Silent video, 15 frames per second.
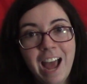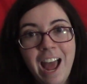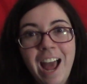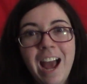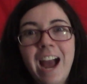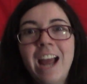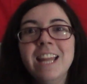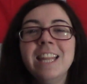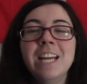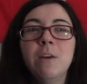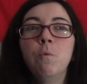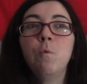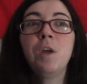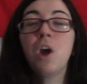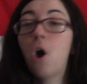I
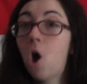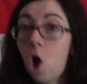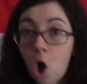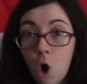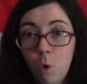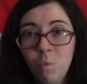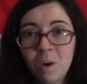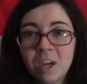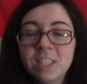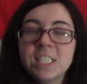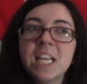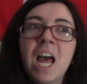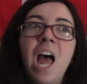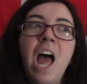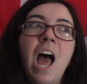think we all weren't.
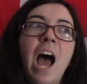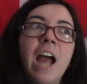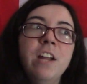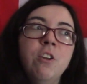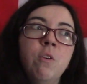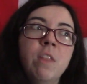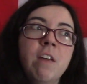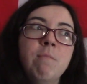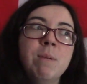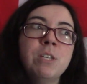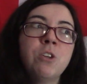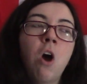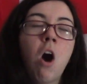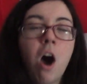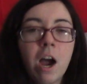I know they've been
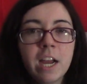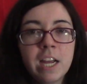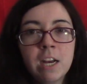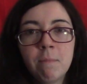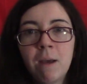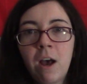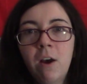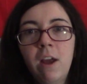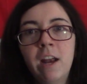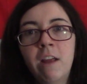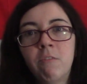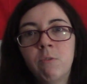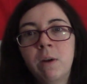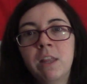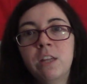talking about, and
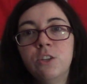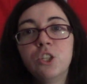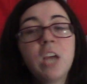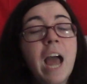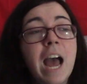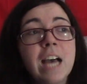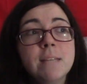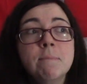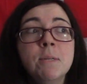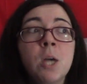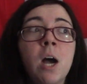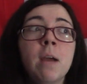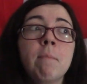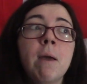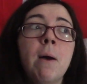everyone in the chat has been
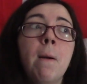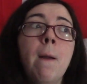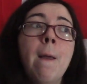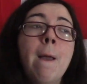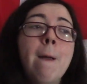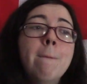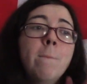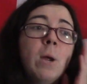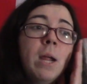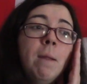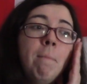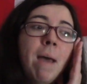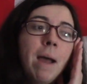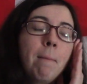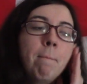talking about,
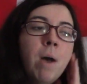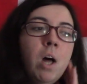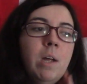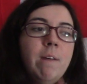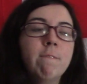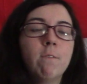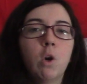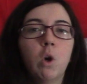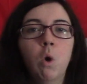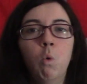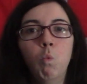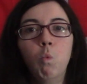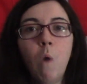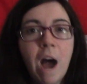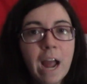bringing back Molly for a
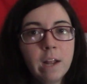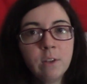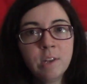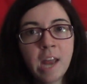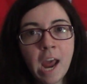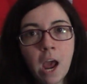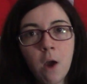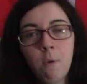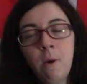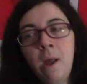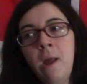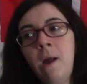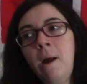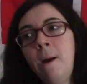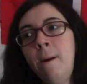while now.
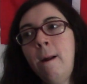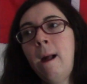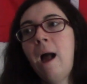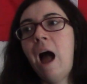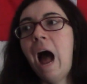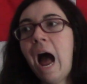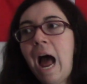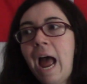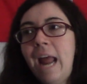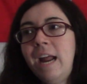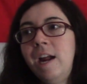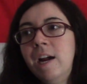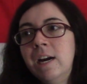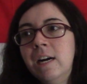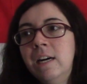
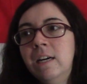I